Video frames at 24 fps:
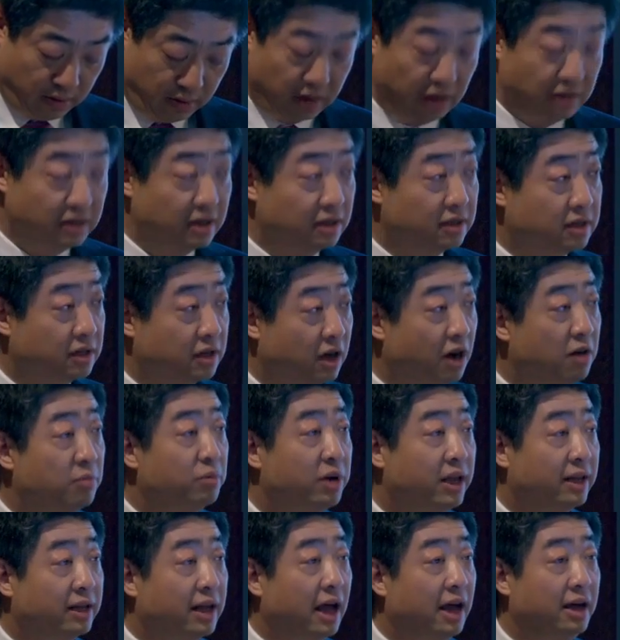This is
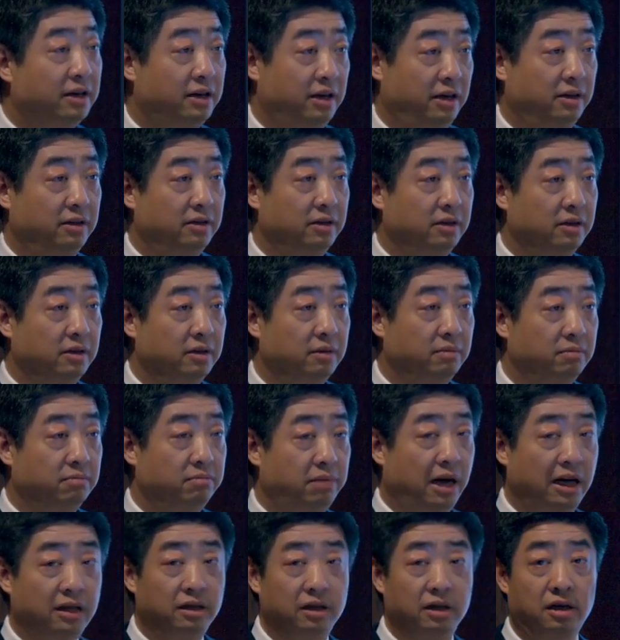complicated
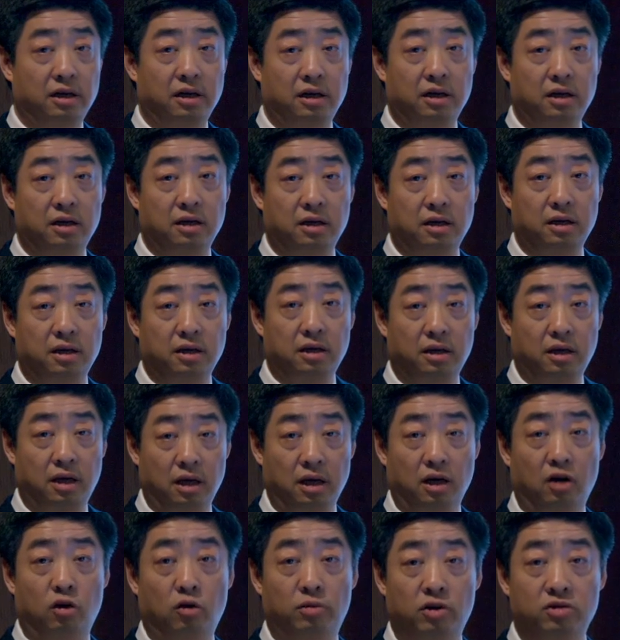by the
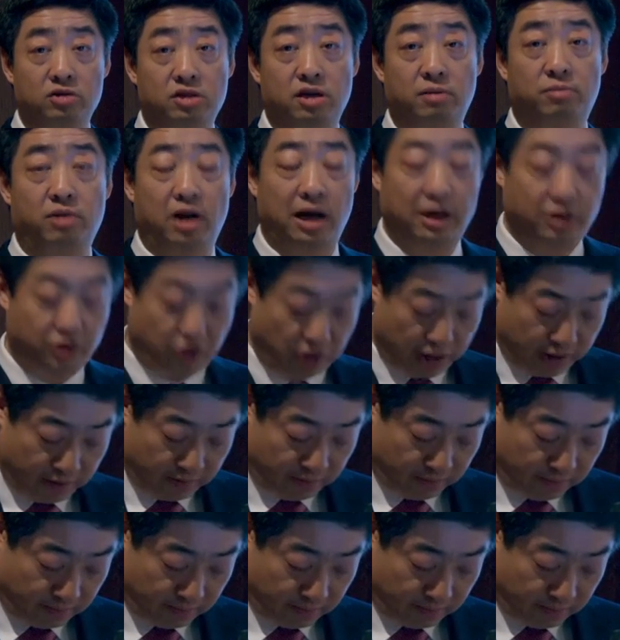global supply chain.